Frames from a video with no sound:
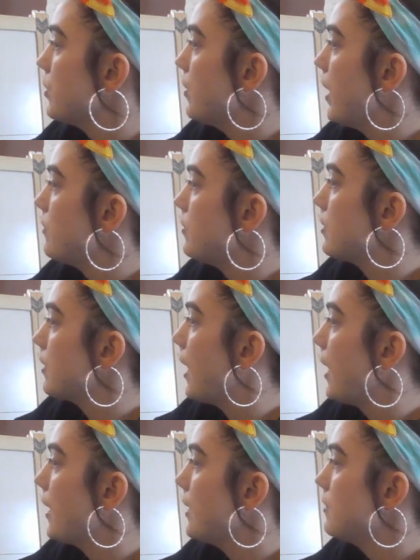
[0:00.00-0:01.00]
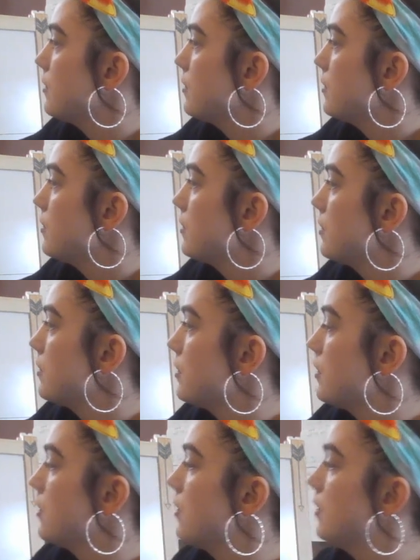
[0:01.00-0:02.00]
when you have a line,
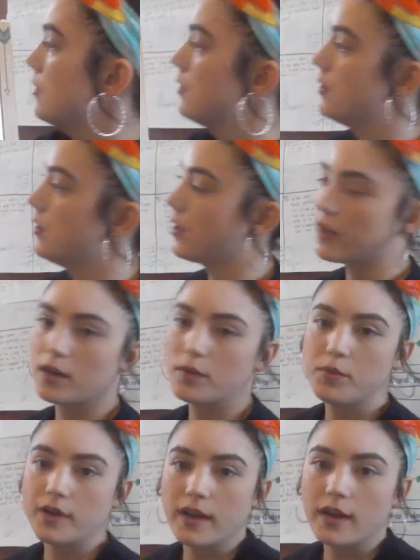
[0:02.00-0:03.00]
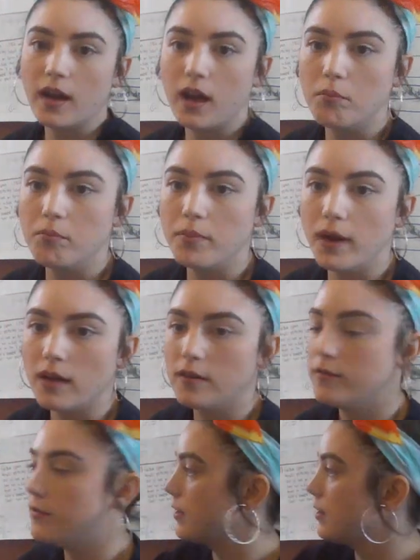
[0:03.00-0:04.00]
you're going to put it
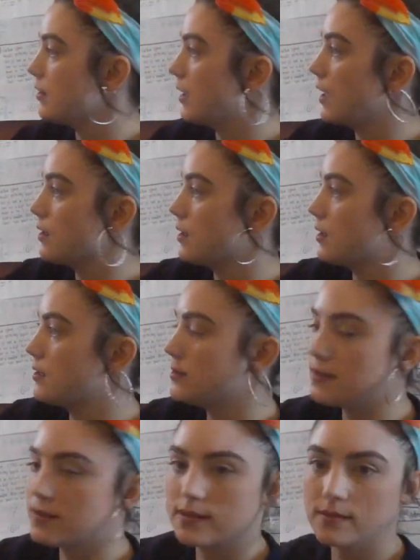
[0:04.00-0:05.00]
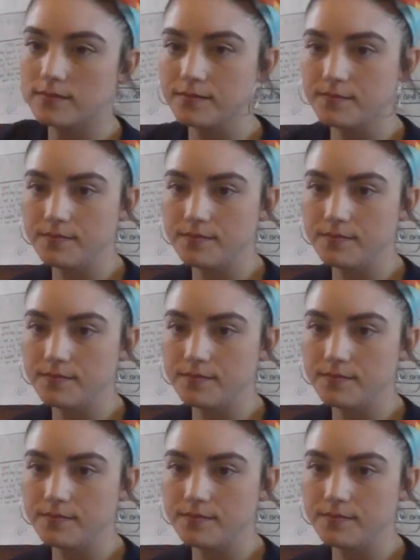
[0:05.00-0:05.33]
above the letters.